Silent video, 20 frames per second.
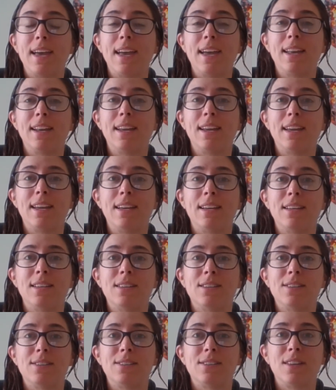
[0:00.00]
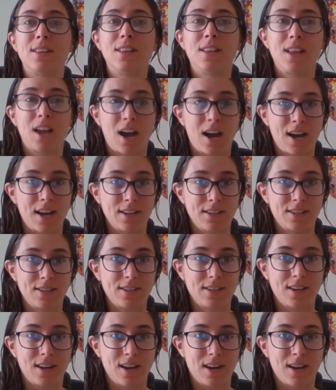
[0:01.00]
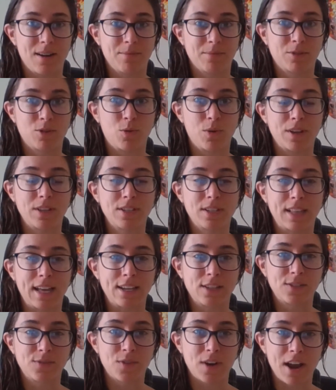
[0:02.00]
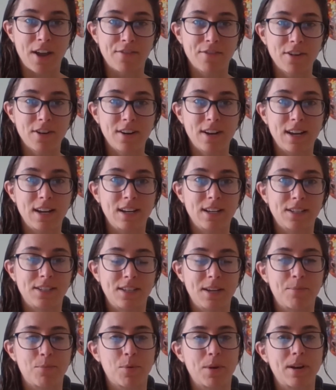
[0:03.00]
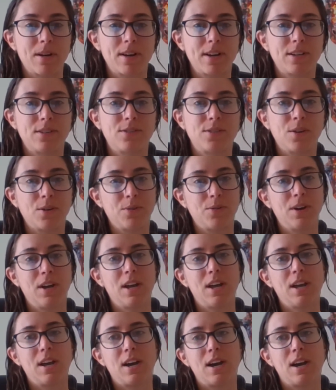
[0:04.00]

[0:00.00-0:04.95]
it is not um, going to last forever. It is temporary. So